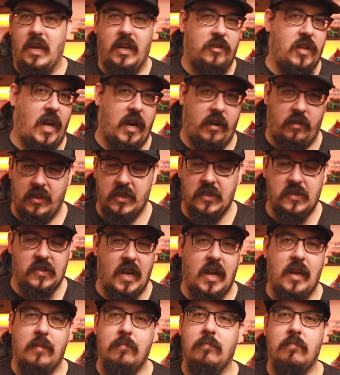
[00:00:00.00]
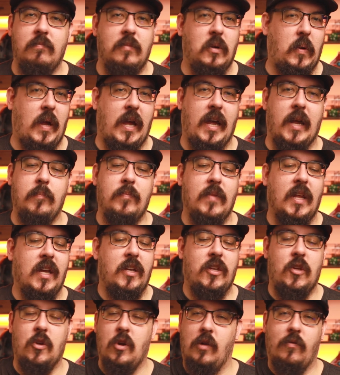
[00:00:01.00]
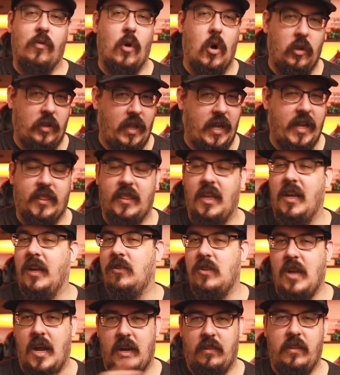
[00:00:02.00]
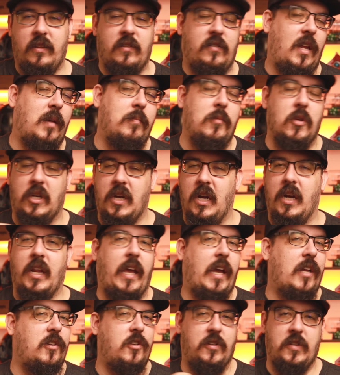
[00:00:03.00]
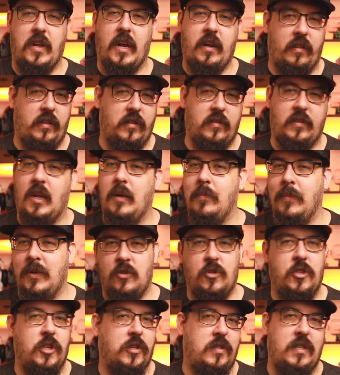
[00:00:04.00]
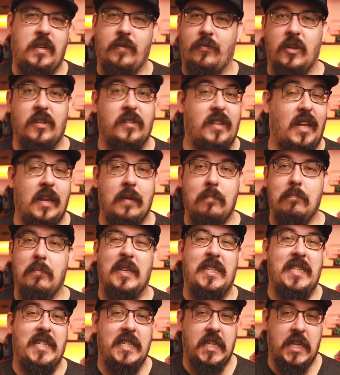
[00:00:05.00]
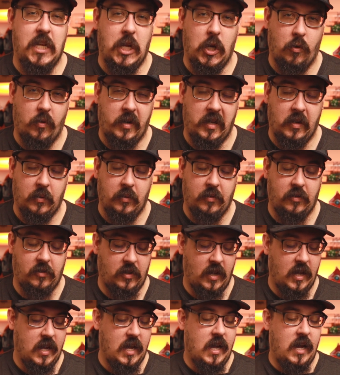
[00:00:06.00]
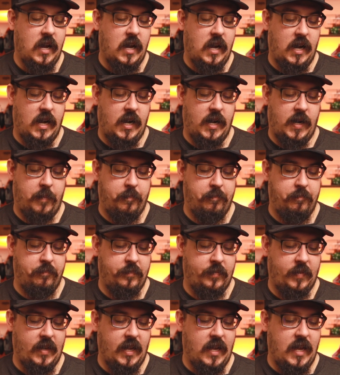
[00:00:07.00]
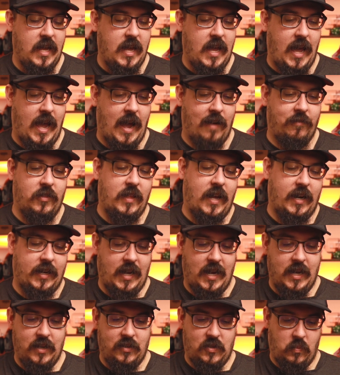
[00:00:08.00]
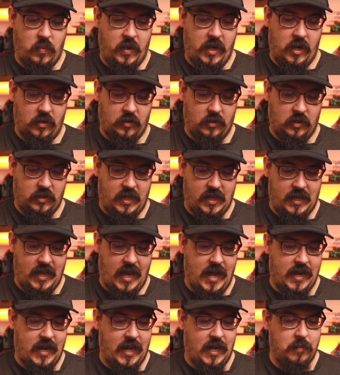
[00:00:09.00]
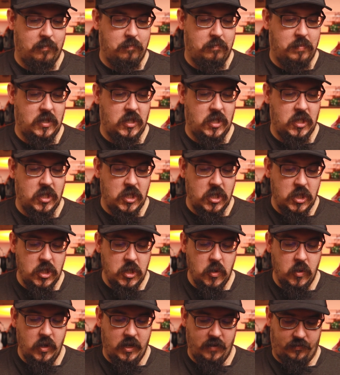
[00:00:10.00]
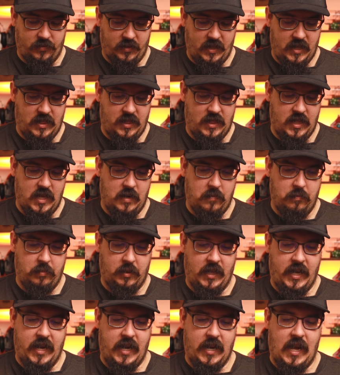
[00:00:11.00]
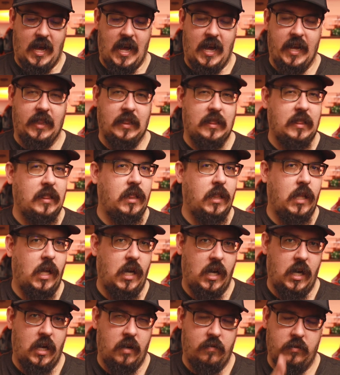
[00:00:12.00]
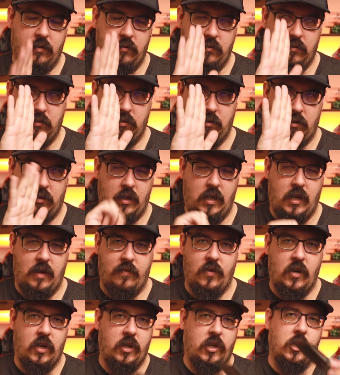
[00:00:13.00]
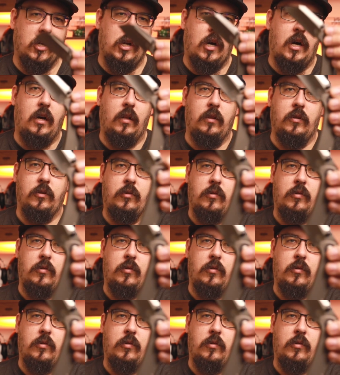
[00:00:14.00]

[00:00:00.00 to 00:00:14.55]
exactly the same, okay? Your overall length, exactly the same. Your cutting edge, exactly the same. It's just difference in materials. Um, after that, guys, we are looking at a beautifully thin blade. I love, love a good hollow